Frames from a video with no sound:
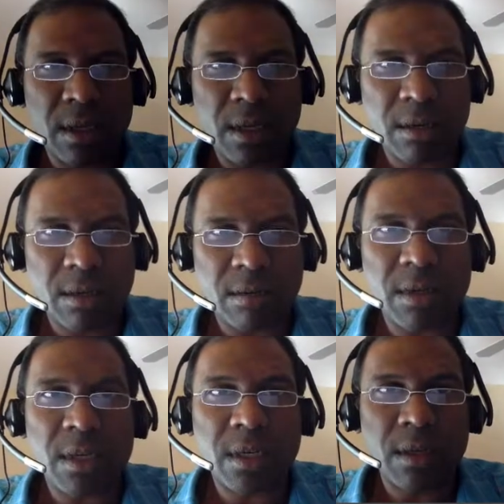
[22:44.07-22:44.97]
Height
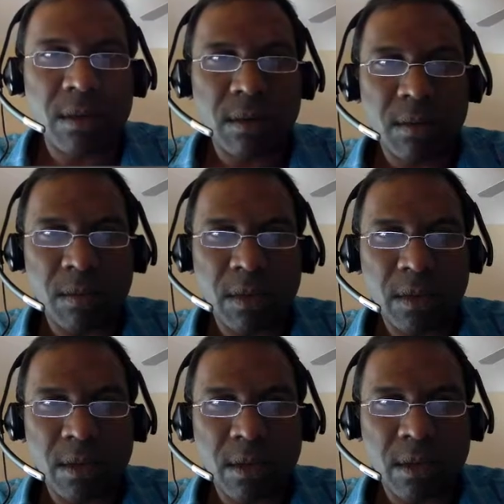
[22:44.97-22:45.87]
100,
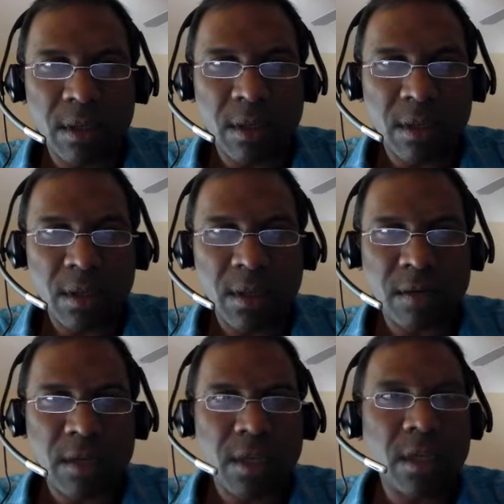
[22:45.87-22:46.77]
width
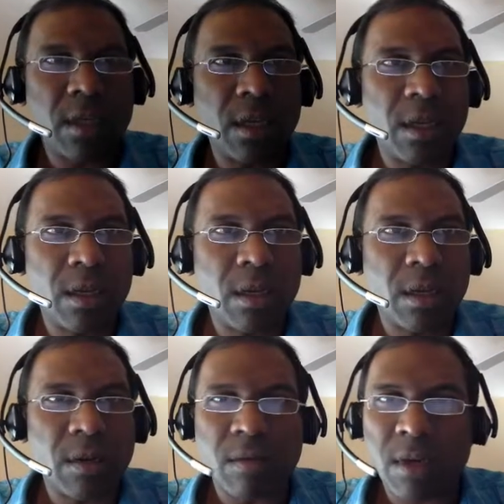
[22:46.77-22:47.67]
100,
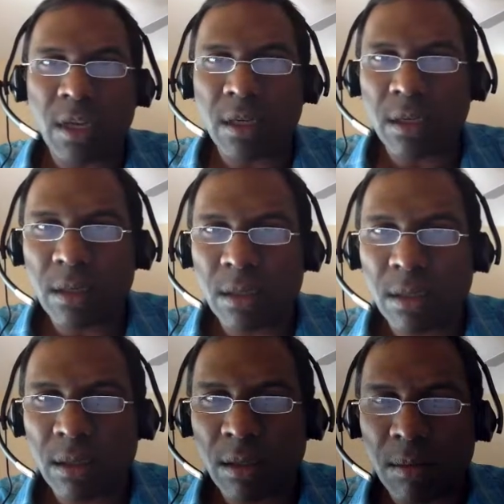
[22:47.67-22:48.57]
run.
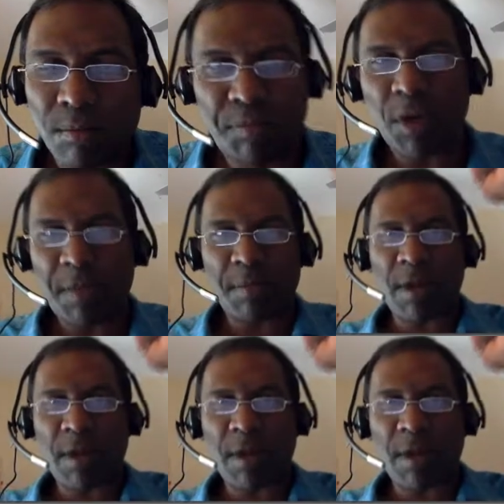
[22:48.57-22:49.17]
Boom, boom,